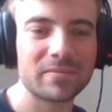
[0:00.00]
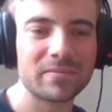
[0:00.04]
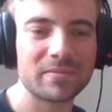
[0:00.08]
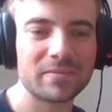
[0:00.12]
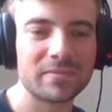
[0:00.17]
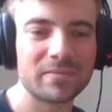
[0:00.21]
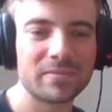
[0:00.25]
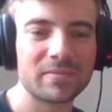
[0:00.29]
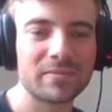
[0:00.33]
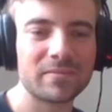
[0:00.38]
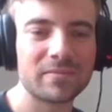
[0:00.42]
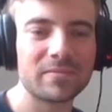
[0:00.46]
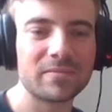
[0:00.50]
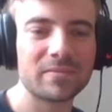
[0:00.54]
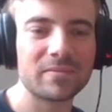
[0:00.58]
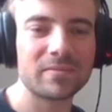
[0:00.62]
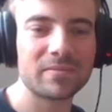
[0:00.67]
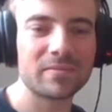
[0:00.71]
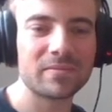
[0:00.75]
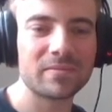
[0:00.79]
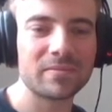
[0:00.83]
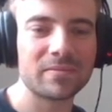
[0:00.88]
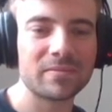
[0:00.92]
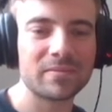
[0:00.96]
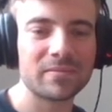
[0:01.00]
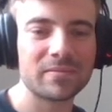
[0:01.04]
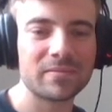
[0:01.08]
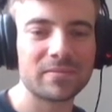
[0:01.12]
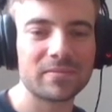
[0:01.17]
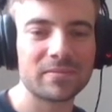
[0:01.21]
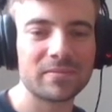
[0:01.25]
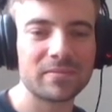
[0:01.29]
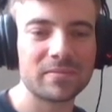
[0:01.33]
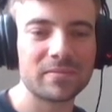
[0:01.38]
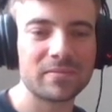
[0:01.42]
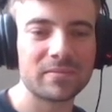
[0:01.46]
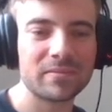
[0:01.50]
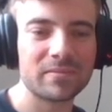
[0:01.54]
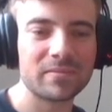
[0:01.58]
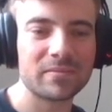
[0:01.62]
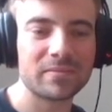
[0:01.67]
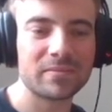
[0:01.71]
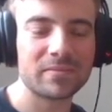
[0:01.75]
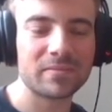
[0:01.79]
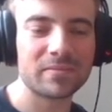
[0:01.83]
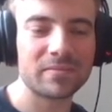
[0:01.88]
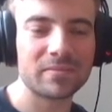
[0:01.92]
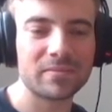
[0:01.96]

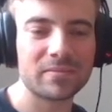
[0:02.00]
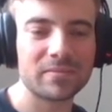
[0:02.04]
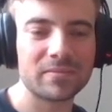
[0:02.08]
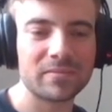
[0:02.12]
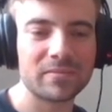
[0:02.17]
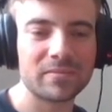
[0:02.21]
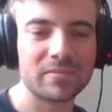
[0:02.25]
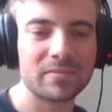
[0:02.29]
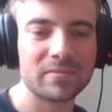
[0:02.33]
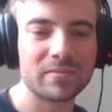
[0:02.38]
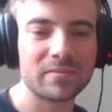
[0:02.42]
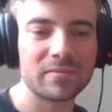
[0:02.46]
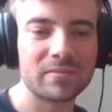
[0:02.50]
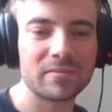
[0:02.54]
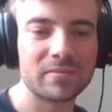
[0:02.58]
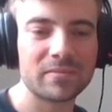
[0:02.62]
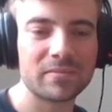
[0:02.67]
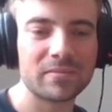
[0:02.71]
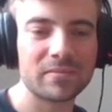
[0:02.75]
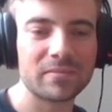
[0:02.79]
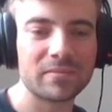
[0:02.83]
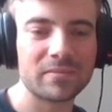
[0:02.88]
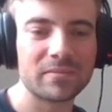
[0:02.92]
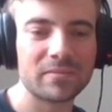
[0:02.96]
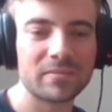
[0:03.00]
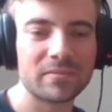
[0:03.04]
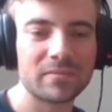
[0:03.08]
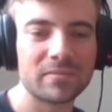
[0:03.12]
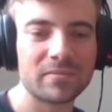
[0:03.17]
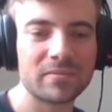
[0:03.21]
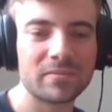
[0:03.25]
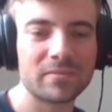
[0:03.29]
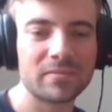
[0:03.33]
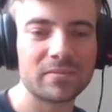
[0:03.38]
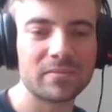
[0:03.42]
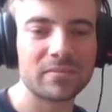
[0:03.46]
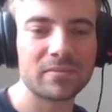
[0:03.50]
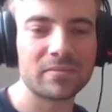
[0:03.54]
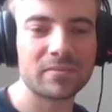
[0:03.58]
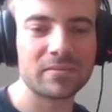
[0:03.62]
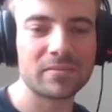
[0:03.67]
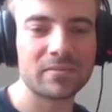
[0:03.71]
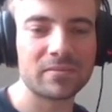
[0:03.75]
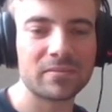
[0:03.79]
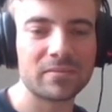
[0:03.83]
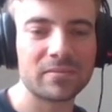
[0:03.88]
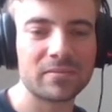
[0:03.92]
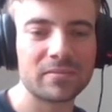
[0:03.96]

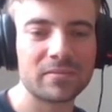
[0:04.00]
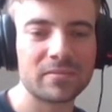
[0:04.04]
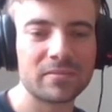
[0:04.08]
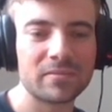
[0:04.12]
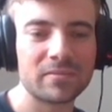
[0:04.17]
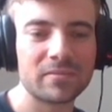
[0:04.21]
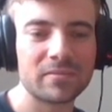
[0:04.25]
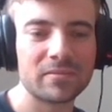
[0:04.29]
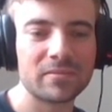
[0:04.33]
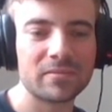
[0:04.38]
No words are spoken by the person on screen.